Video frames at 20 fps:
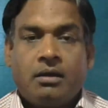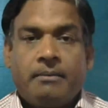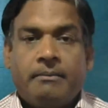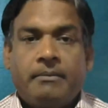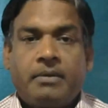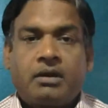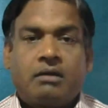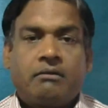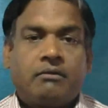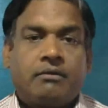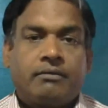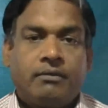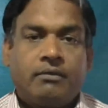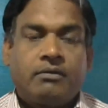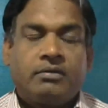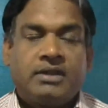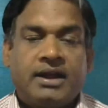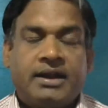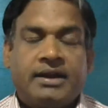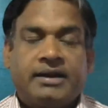but
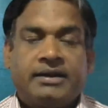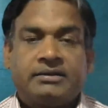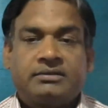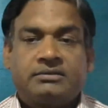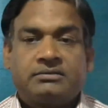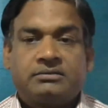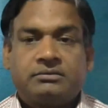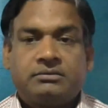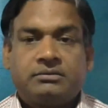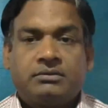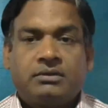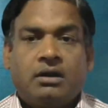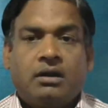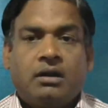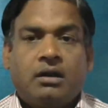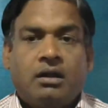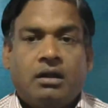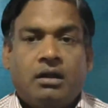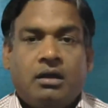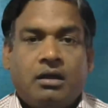before that,
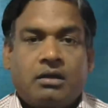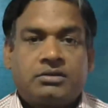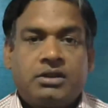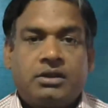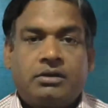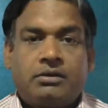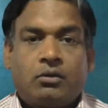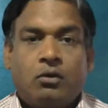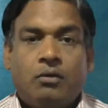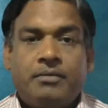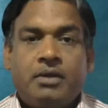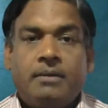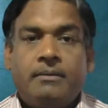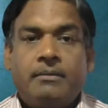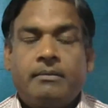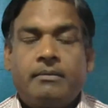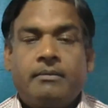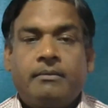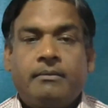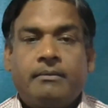actually
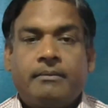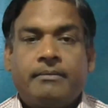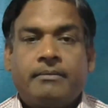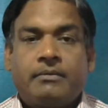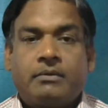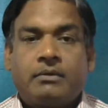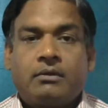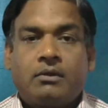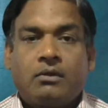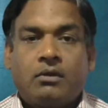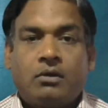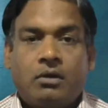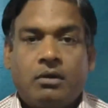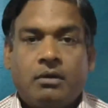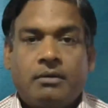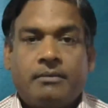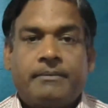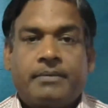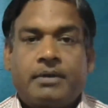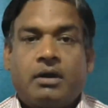Chromium
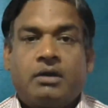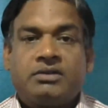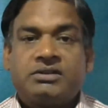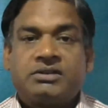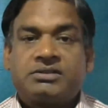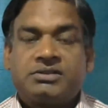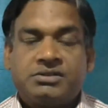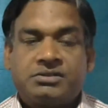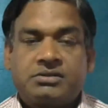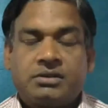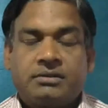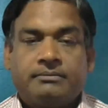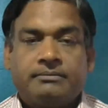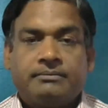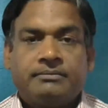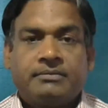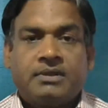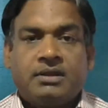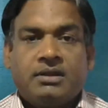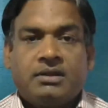browser
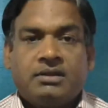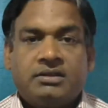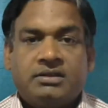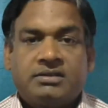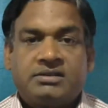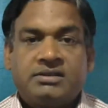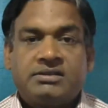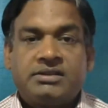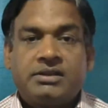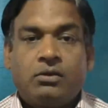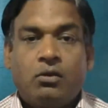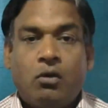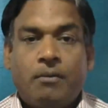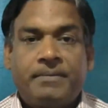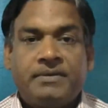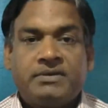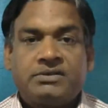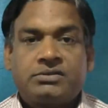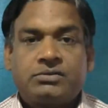system. This is a open